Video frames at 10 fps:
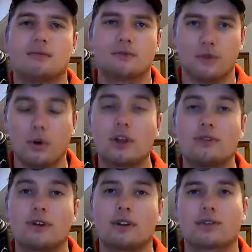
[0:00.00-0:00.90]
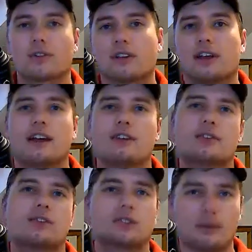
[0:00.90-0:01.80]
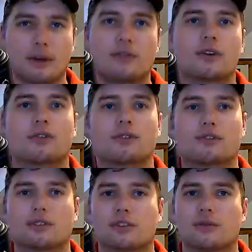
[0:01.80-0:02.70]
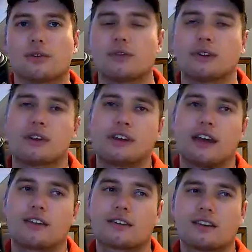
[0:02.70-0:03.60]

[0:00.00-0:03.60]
fully functional and not just semi-functional just to fulfill the task.